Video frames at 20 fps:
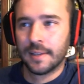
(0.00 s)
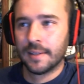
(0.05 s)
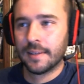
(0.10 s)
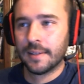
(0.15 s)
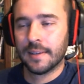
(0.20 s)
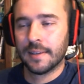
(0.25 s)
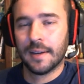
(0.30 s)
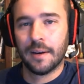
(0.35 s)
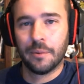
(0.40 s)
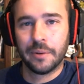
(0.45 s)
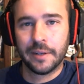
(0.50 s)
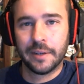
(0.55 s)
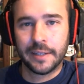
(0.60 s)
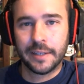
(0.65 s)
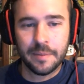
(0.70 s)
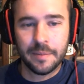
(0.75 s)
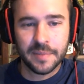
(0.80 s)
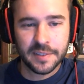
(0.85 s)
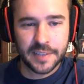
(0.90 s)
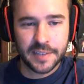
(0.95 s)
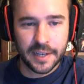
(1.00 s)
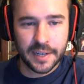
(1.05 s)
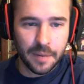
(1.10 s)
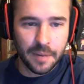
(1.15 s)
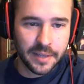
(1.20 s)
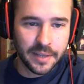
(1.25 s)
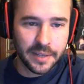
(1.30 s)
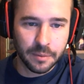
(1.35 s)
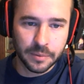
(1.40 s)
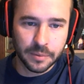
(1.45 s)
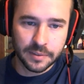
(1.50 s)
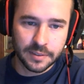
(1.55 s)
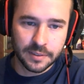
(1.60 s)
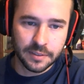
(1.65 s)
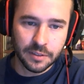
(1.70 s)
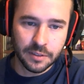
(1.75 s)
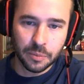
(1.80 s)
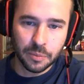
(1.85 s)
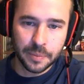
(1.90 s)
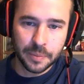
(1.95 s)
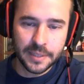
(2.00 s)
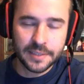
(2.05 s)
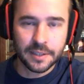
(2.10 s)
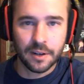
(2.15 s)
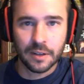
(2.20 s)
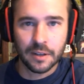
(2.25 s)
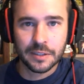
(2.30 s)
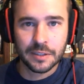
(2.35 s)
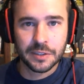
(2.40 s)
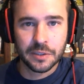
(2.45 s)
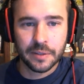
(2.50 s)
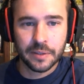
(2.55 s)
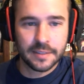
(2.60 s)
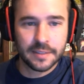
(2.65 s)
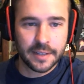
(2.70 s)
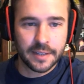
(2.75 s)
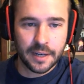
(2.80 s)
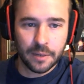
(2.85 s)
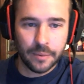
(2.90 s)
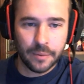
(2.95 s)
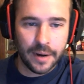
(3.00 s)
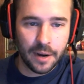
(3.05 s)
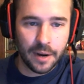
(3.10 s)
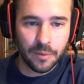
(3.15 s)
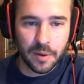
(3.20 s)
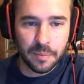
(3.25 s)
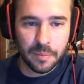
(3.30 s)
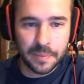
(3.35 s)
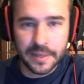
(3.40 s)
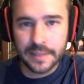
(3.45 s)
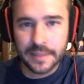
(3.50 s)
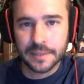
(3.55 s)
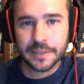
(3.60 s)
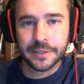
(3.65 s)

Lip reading: I want to keep this deck updated with new Beast cards, so that's kind of why I went Beast.